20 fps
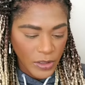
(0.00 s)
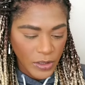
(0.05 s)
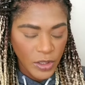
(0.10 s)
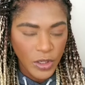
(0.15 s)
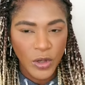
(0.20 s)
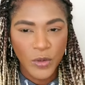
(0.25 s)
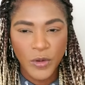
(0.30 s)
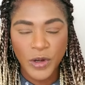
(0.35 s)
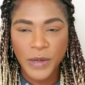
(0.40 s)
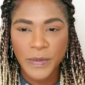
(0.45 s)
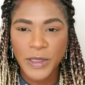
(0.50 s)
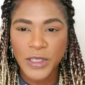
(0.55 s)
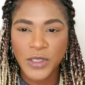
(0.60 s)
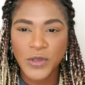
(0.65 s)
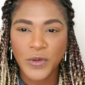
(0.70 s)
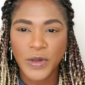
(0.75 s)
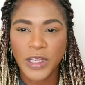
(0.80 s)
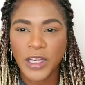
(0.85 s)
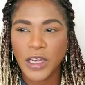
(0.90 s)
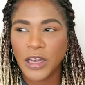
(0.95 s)
You don't want to be
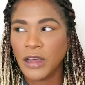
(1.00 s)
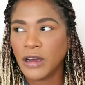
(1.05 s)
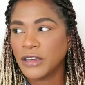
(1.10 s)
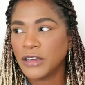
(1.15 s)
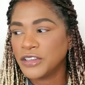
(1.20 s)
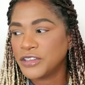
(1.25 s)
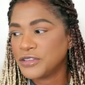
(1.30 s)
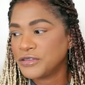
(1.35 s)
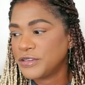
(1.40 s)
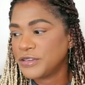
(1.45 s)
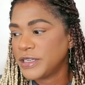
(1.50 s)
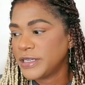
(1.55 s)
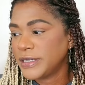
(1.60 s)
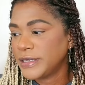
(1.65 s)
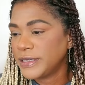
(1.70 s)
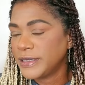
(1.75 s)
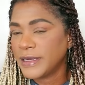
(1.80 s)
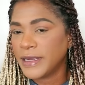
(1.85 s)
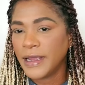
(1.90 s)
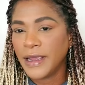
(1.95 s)
doing
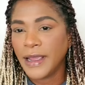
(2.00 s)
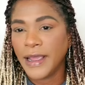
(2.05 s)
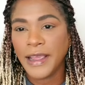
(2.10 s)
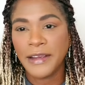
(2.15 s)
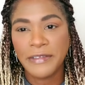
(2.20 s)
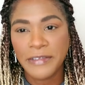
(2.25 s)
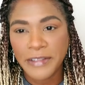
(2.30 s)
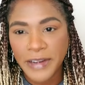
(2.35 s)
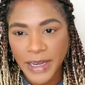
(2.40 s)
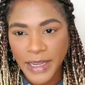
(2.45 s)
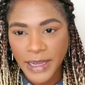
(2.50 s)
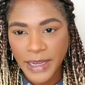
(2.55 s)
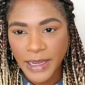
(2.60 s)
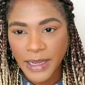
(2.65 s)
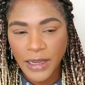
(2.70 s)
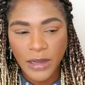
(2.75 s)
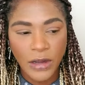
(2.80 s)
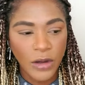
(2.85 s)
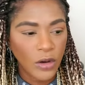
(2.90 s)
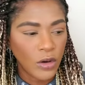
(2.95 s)
laundry every day
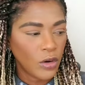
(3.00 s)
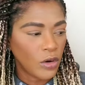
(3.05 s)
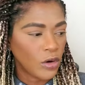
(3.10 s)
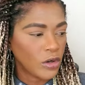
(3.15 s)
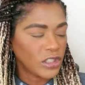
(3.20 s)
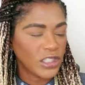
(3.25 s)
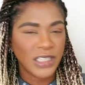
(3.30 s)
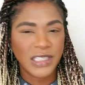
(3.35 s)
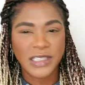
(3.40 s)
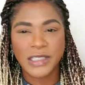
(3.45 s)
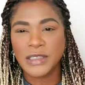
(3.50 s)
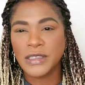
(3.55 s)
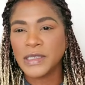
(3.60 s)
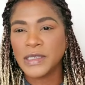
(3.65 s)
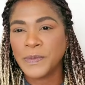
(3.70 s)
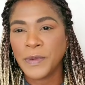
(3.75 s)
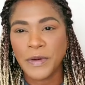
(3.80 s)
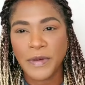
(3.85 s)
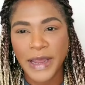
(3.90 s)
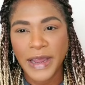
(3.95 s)
or just
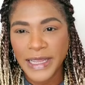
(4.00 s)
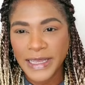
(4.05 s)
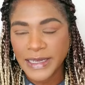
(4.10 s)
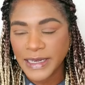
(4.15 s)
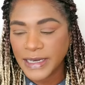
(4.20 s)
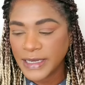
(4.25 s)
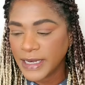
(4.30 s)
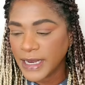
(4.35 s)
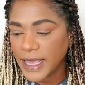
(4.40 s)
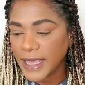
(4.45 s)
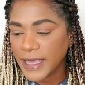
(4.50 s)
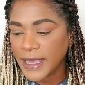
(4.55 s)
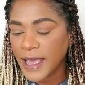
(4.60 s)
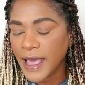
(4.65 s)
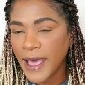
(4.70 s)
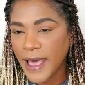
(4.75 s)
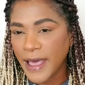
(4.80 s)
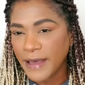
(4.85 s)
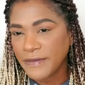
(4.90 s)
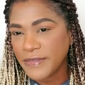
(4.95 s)
sporadically. Like
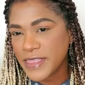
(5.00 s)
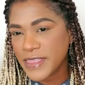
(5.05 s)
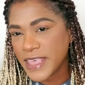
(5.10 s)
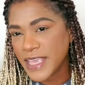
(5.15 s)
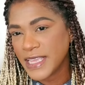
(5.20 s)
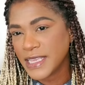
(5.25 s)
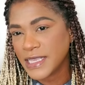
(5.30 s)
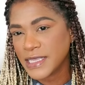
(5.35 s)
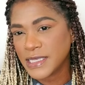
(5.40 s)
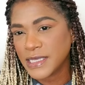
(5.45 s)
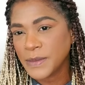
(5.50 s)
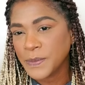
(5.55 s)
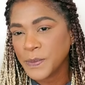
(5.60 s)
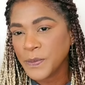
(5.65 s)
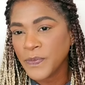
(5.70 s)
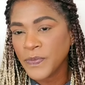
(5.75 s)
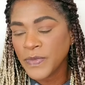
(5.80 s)
have things